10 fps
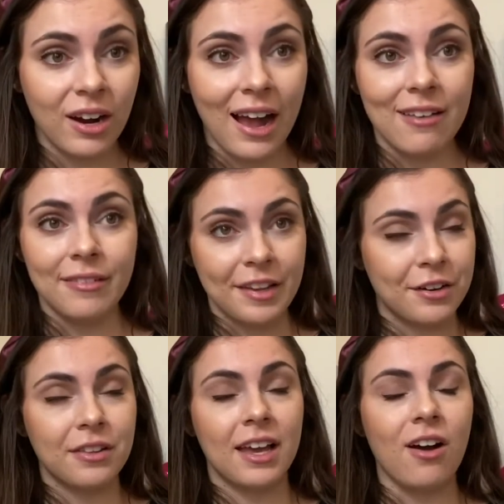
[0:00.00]
I've
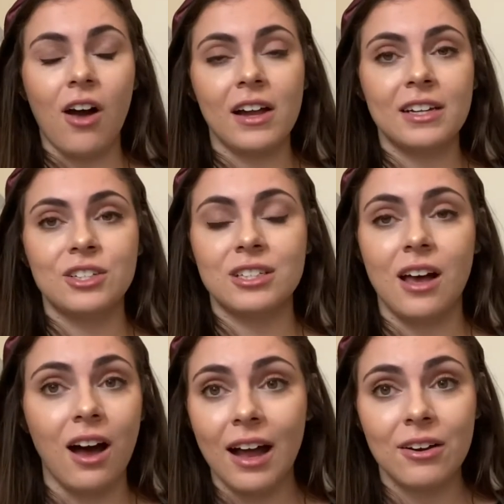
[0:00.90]
literally gone and just
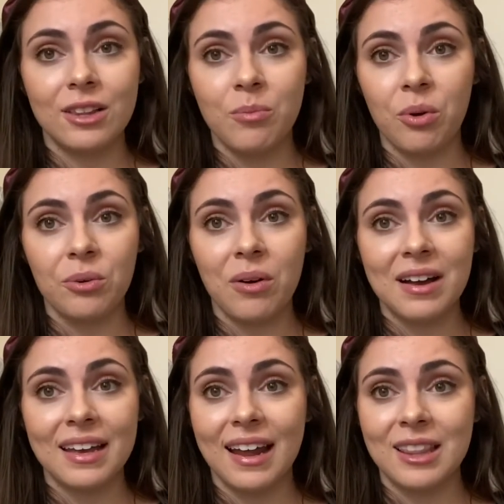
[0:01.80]
hung out at the boardwalk
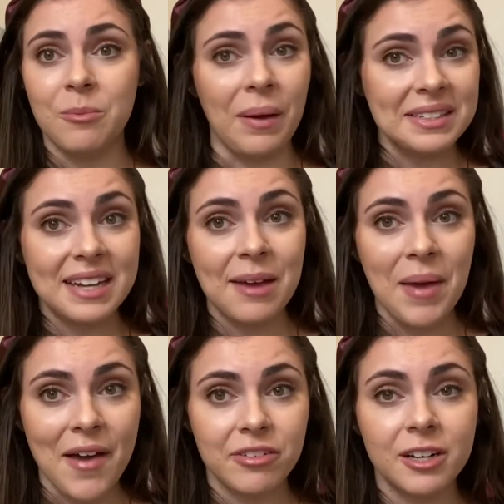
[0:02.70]
and had the best time
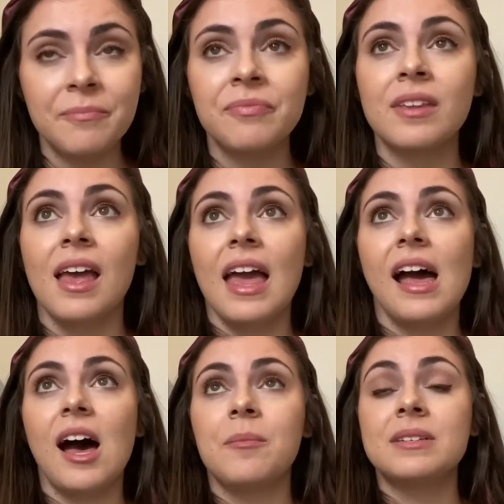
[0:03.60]
ever.
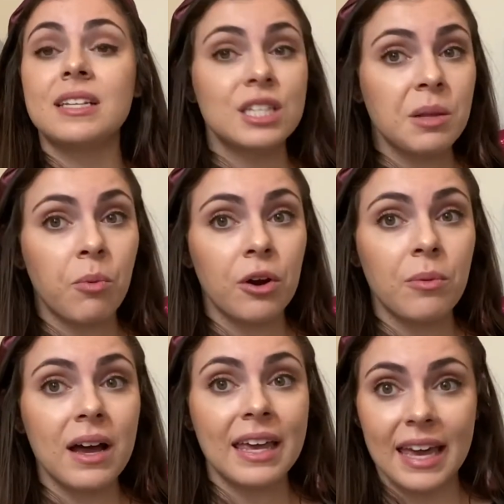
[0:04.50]
Since the
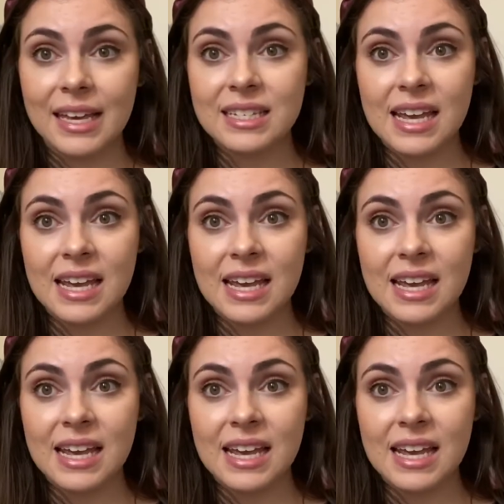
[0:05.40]
boardwalk is a